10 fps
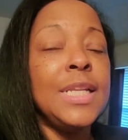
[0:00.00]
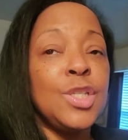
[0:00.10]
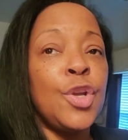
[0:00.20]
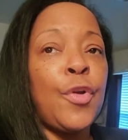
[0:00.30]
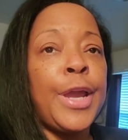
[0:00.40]

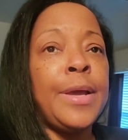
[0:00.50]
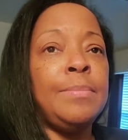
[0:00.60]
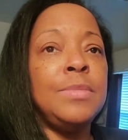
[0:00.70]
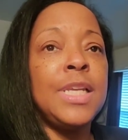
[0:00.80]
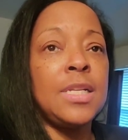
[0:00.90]

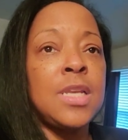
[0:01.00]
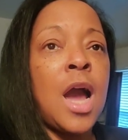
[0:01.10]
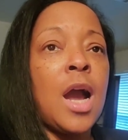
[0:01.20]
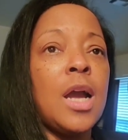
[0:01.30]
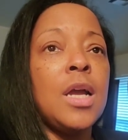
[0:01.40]
Instagram,
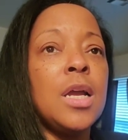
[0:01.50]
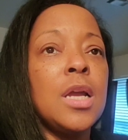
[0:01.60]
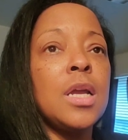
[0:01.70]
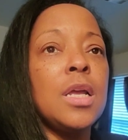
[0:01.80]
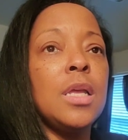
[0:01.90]
TikTok,
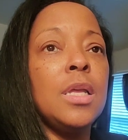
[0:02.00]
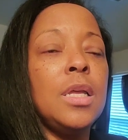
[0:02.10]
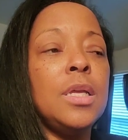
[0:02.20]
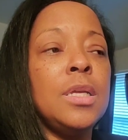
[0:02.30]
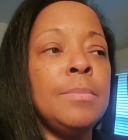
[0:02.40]

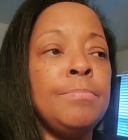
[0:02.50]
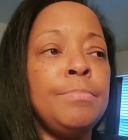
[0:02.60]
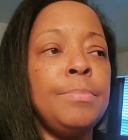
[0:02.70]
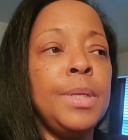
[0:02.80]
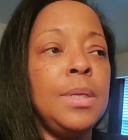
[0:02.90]
of